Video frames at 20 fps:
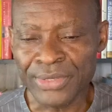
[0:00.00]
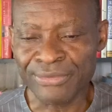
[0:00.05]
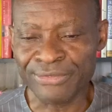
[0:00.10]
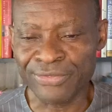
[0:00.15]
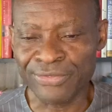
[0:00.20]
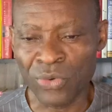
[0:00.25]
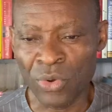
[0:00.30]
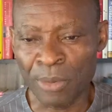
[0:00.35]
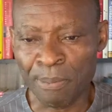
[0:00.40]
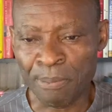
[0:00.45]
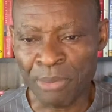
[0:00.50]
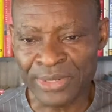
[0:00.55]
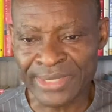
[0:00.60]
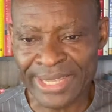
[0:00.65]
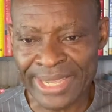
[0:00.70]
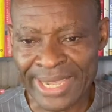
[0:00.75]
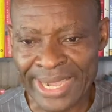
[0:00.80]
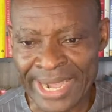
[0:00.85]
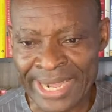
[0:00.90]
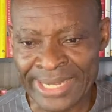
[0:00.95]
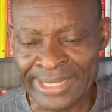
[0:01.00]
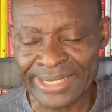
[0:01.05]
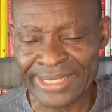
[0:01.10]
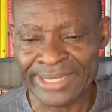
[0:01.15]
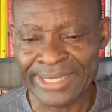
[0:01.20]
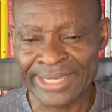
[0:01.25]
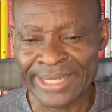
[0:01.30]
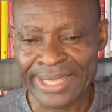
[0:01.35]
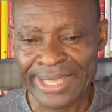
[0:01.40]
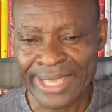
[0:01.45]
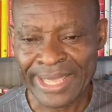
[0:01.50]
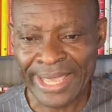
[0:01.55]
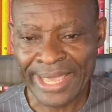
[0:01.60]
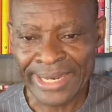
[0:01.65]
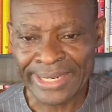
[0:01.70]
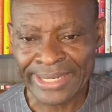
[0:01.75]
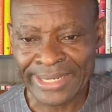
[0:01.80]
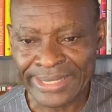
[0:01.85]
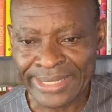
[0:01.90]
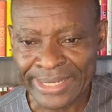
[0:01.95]
for podcast
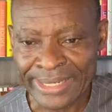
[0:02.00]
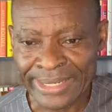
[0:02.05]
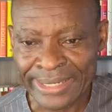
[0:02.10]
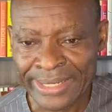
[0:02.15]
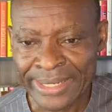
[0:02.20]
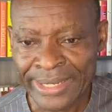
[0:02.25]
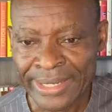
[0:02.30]
editing.